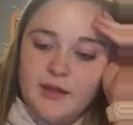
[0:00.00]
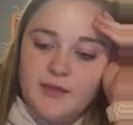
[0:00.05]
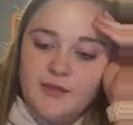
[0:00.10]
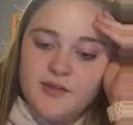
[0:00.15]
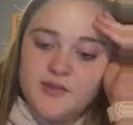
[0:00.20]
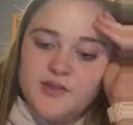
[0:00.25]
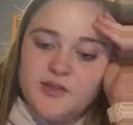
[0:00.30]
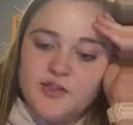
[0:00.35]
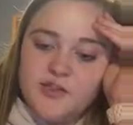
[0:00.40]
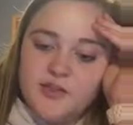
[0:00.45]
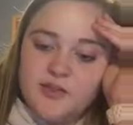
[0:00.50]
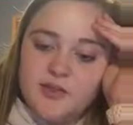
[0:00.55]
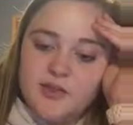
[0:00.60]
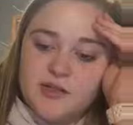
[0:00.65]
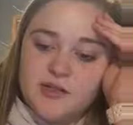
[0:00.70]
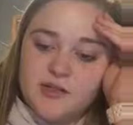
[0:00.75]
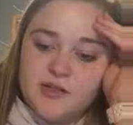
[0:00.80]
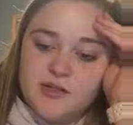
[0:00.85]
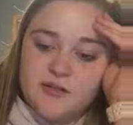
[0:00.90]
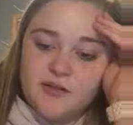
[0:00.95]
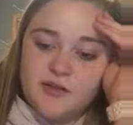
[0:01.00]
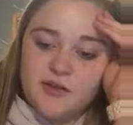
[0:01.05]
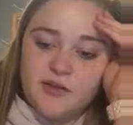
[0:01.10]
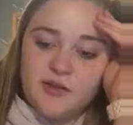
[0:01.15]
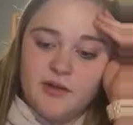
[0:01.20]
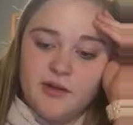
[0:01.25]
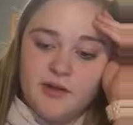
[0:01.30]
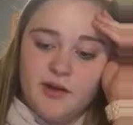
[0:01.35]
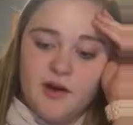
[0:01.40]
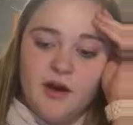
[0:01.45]
The students
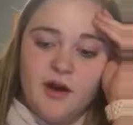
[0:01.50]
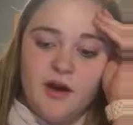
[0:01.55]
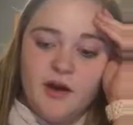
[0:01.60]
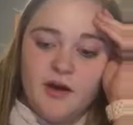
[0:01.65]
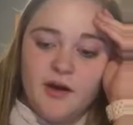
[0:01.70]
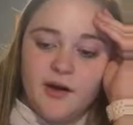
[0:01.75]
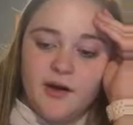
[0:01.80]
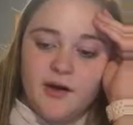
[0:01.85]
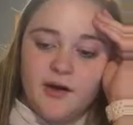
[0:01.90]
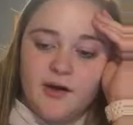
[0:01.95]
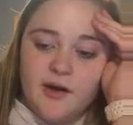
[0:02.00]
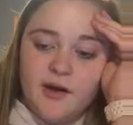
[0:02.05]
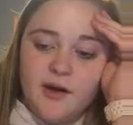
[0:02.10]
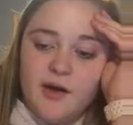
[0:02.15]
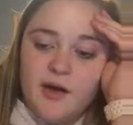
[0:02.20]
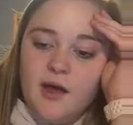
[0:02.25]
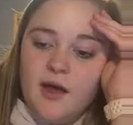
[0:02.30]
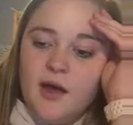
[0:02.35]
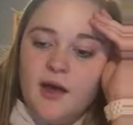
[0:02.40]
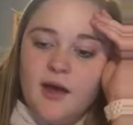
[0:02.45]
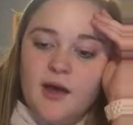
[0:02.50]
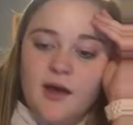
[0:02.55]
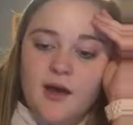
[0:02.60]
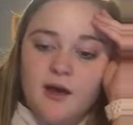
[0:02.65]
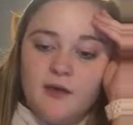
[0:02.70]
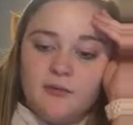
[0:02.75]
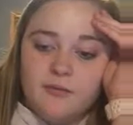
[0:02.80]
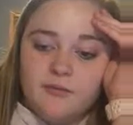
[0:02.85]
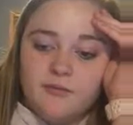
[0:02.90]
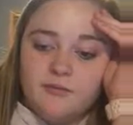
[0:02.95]
really are
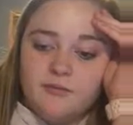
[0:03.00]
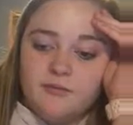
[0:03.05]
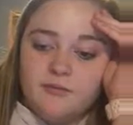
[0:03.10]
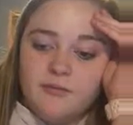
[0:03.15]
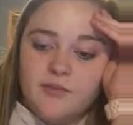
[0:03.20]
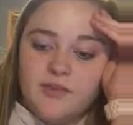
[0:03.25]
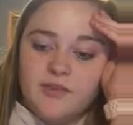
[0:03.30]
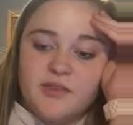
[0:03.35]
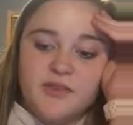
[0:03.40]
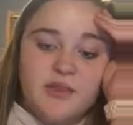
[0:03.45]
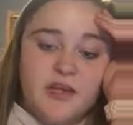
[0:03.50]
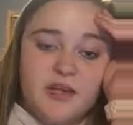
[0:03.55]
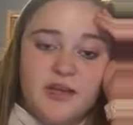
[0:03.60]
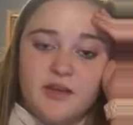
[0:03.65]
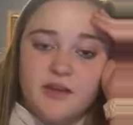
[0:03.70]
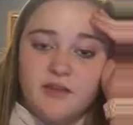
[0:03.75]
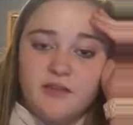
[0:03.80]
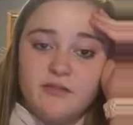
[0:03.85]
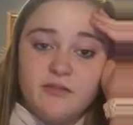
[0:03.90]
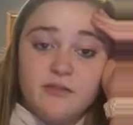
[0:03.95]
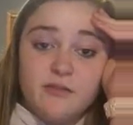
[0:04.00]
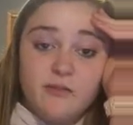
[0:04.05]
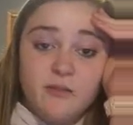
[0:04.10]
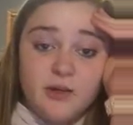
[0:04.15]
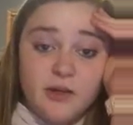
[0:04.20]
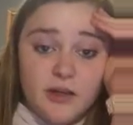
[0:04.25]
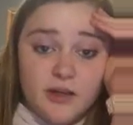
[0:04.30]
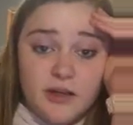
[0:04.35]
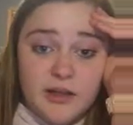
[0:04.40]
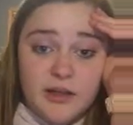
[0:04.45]
thinking
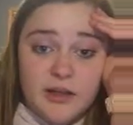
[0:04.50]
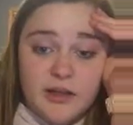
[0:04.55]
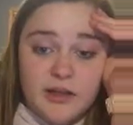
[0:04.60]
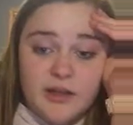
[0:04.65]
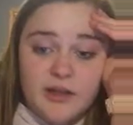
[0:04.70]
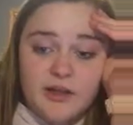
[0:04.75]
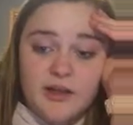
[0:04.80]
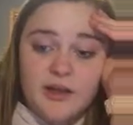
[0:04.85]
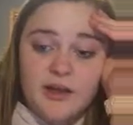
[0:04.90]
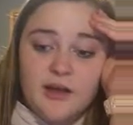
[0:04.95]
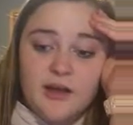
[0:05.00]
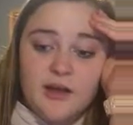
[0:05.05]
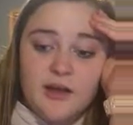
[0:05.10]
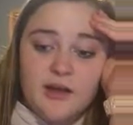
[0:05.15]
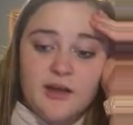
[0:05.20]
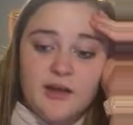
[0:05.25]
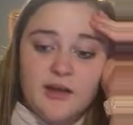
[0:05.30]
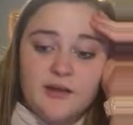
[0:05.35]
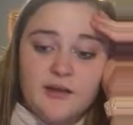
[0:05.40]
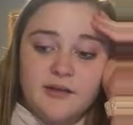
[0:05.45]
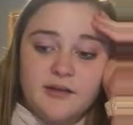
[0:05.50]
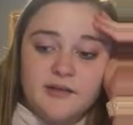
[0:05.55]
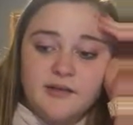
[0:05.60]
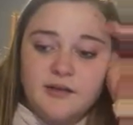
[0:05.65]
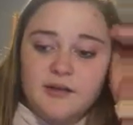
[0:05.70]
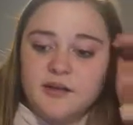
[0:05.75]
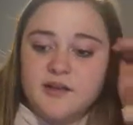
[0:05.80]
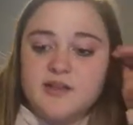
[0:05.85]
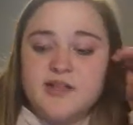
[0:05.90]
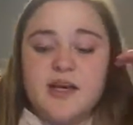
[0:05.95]
freely, and
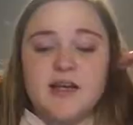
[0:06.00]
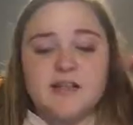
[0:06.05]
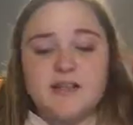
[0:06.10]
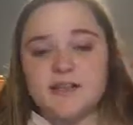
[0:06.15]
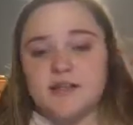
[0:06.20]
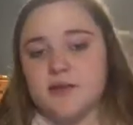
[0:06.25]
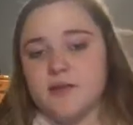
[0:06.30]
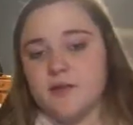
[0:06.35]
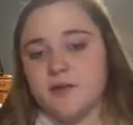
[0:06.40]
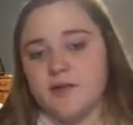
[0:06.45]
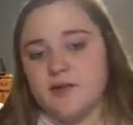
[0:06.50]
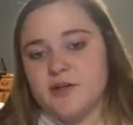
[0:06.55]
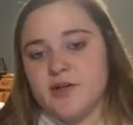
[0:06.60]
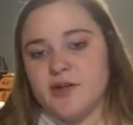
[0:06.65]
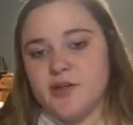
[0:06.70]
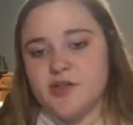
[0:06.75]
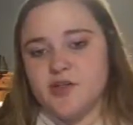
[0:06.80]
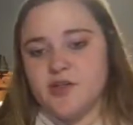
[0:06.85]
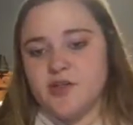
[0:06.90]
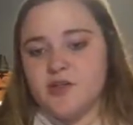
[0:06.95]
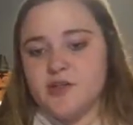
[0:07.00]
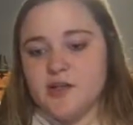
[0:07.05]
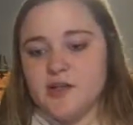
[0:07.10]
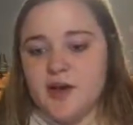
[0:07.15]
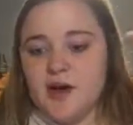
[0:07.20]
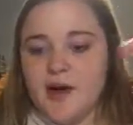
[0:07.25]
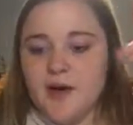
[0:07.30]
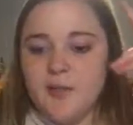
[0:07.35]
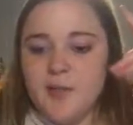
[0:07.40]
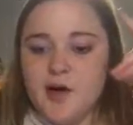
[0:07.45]
they're testing their predictions and
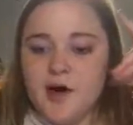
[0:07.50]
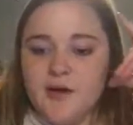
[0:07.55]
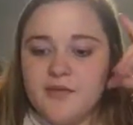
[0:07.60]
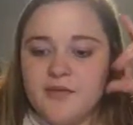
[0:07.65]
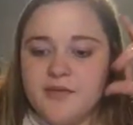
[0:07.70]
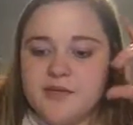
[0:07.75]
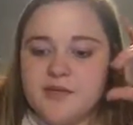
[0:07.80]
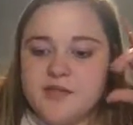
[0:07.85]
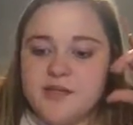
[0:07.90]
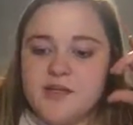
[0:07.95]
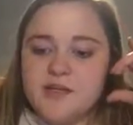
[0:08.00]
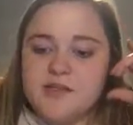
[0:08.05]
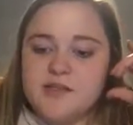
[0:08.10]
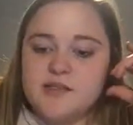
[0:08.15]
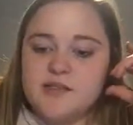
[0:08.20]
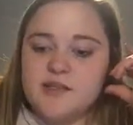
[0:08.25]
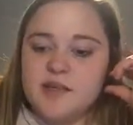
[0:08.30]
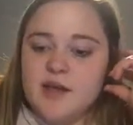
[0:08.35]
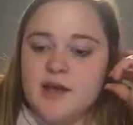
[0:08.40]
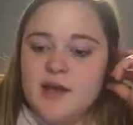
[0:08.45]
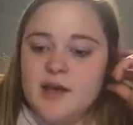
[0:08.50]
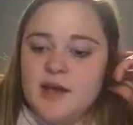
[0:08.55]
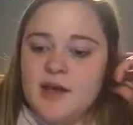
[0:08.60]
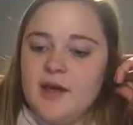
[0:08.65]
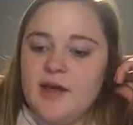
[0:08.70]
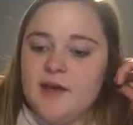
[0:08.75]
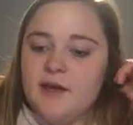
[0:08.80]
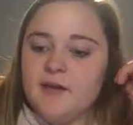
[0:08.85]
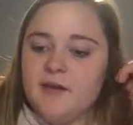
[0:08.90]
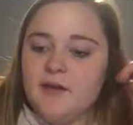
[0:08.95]
hypothesis,
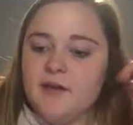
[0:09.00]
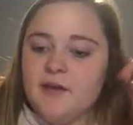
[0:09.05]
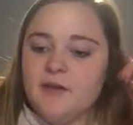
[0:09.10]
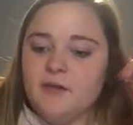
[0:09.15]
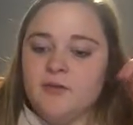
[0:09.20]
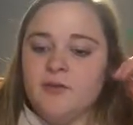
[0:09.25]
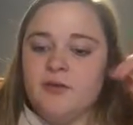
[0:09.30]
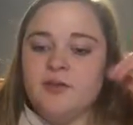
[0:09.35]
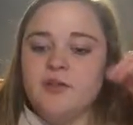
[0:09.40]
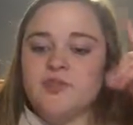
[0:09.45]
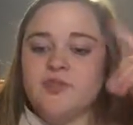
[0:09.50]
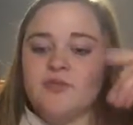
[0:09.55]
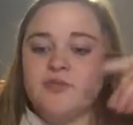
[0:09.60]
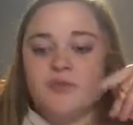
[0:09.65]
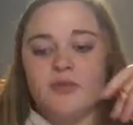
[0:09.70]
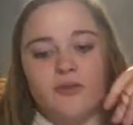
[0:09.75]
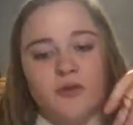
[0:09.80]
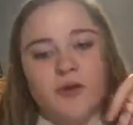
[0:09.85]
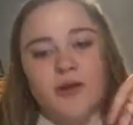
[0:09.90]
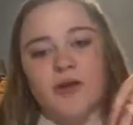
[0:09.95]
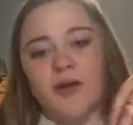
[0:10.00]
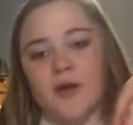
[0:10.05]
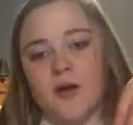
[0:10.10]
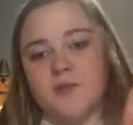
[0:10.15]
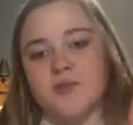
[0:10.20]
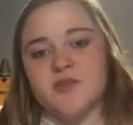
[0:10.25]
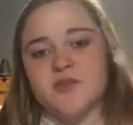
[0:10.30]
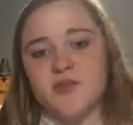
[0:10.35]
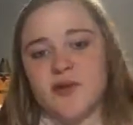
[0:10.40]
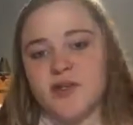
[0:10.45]
and they're really just recording
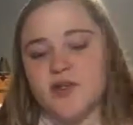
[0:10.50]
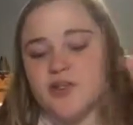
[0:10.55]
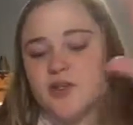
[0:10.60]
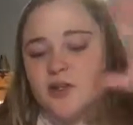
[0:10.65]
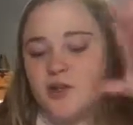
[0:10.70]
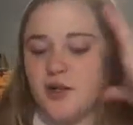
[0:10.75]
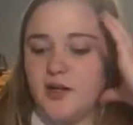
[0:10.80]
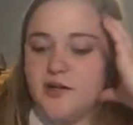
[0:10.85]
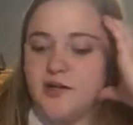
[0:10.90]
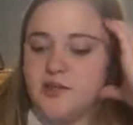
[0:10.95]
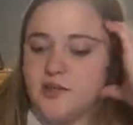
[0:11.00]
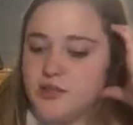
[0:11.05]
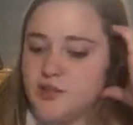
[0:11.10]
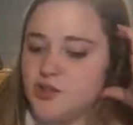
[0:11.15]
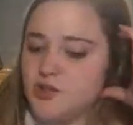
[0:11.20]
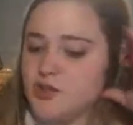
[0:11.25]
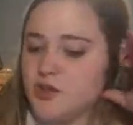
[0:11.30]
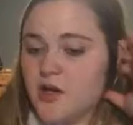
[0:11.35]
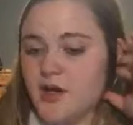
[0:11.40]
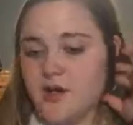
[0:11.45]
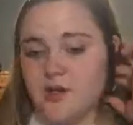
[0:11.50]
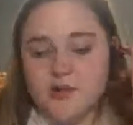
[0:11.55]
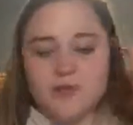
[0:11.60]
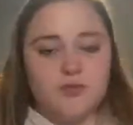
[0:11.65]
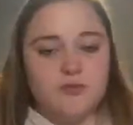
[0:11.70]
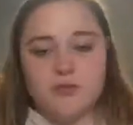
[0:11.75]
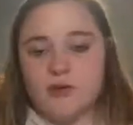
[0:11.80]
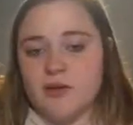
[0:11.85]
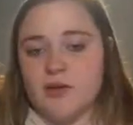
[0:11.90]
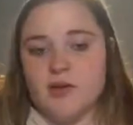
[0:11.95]
observation and ideas, trying
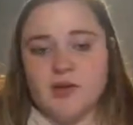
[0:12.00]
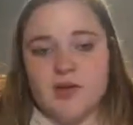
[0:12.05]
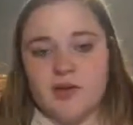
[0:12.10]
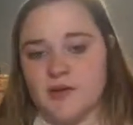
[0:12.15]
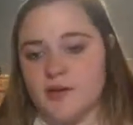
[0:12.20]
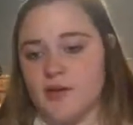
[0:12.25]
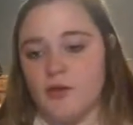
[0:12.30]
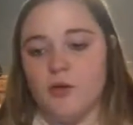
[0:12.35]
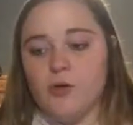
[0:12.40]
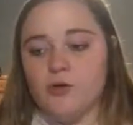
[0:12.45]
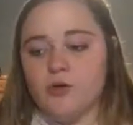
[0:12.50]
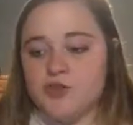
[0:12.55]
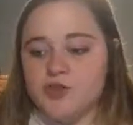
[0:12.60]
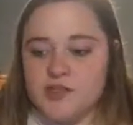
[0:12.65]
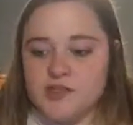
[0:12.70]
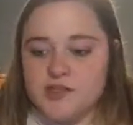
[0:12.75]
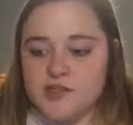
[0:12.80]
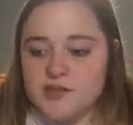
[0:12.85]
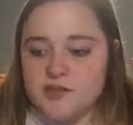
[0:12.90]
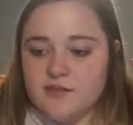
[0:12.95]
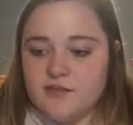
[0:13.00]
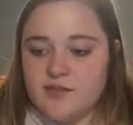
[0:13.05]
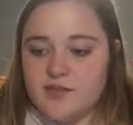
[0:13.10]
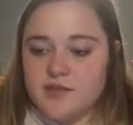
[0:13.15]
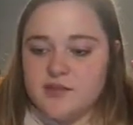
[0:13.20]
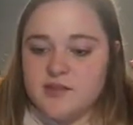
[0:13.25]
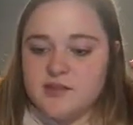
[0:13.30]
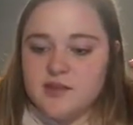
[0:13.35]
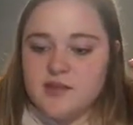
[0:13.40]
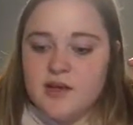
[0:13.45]
to really get the whole gist of
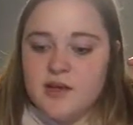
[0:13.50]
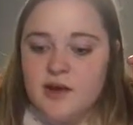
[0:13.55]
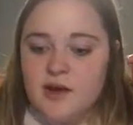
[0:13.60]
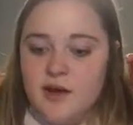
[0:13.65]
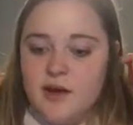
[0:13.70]
this.